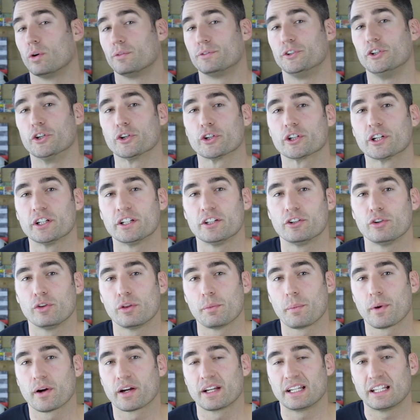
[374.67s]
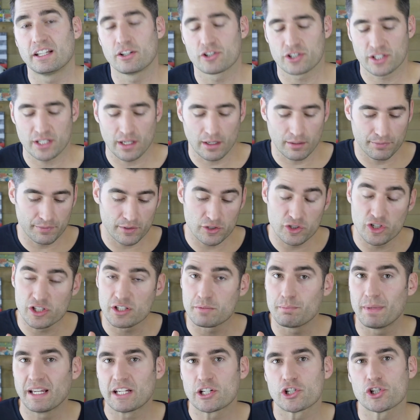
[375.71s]
if you're gonna do the marketing yourself,
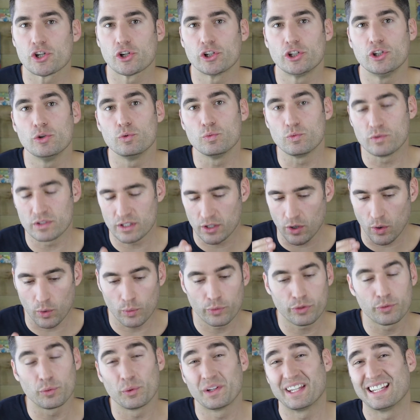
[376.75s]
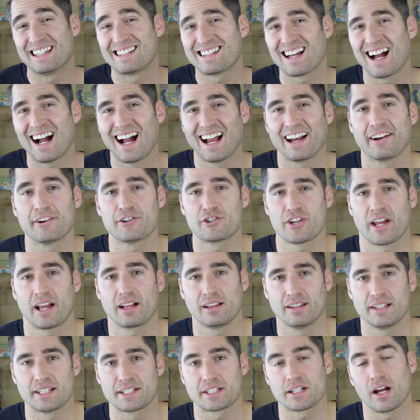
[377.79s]
just make sure you go through an entire
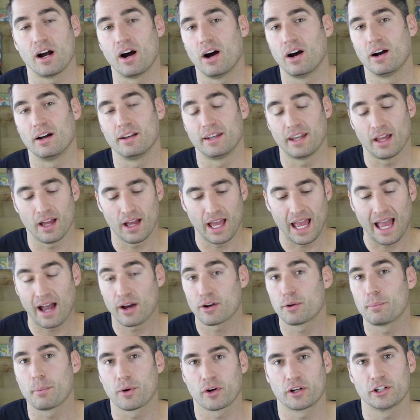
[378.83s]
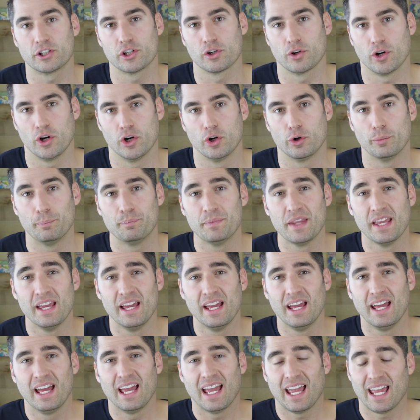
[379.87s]
checklist on how to market your home.
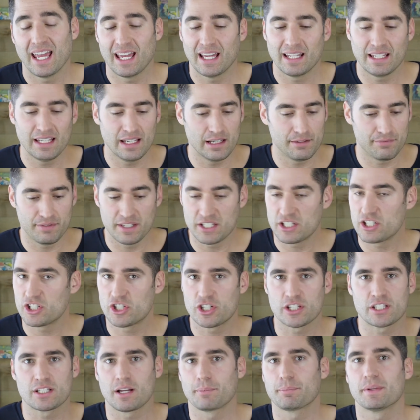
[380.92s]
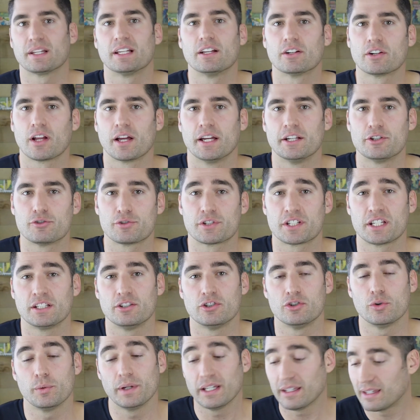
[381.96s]
And if this is just something you're not interested
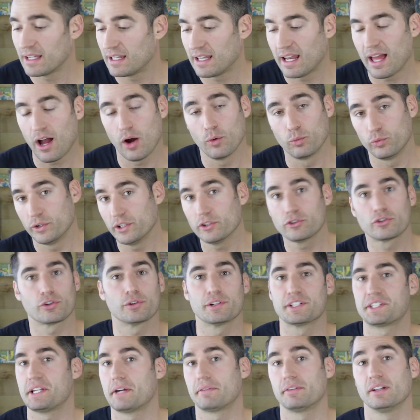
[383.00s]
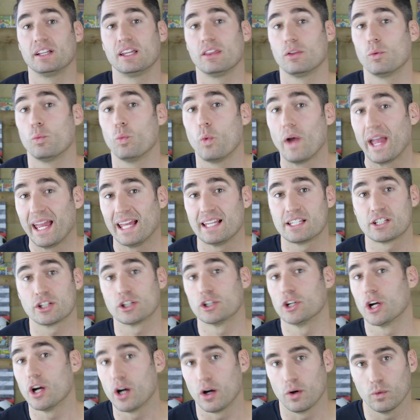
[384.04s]
in doing, then a realtor is definitely the way to
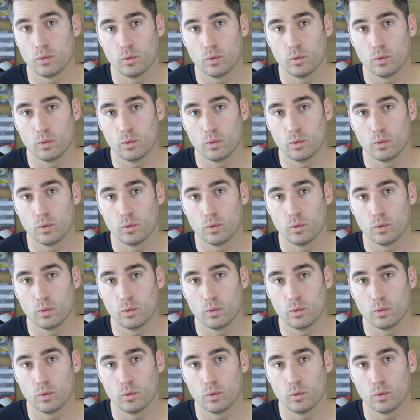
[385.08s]
go.